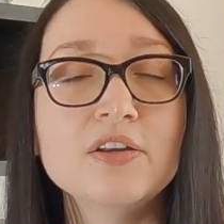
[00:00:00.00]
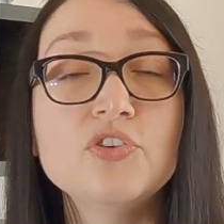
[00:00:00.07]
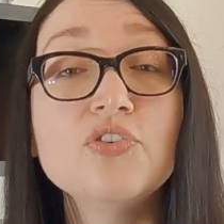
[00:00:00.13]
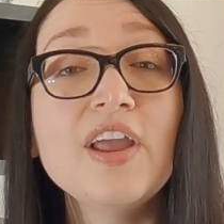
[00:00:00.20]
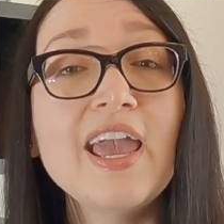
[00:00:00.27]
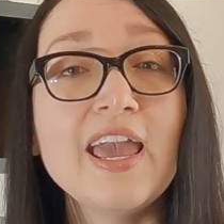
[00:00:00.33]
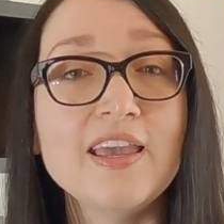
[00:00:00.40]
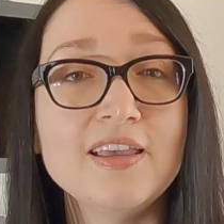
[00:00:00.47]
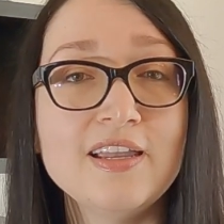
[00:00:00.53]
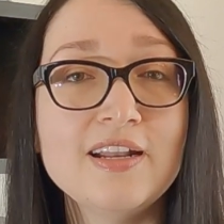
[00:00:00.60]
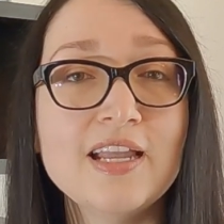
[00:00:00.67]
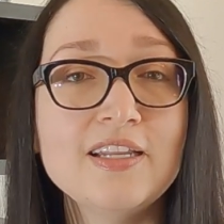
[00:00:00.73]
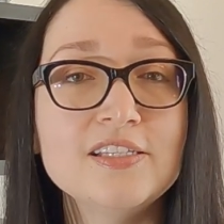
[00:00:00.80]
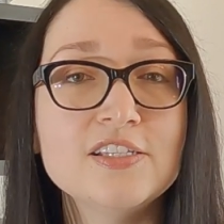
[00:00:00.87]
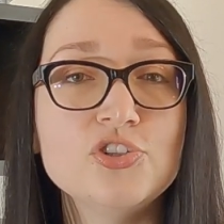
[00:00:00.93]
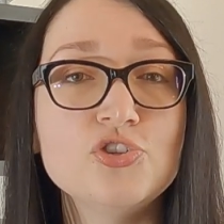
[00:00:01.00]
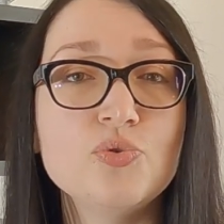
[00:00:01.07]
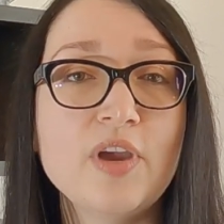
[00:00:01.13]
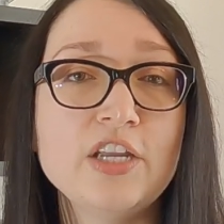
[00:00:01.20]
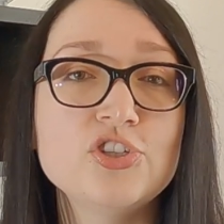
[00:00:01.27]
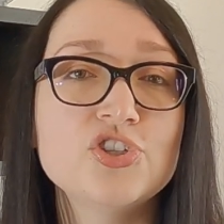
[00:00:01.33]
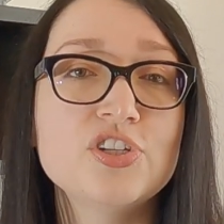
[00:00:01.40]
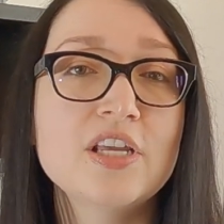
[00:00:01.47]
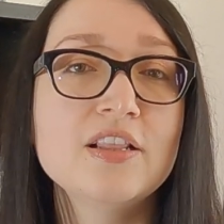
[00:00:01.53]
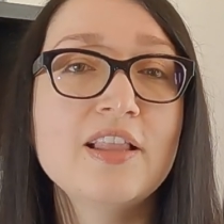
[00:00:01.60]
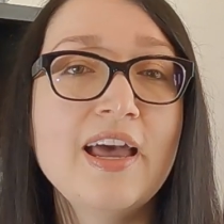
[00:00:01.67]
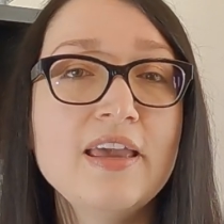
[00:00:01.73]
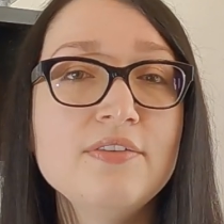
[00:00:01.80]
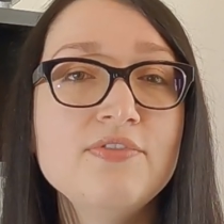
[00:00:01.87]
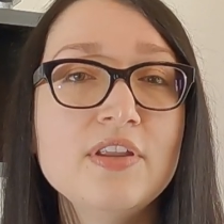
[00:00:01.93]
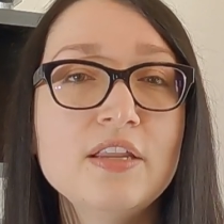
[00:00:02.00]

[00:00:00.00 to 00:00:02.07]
gray in any situation in life.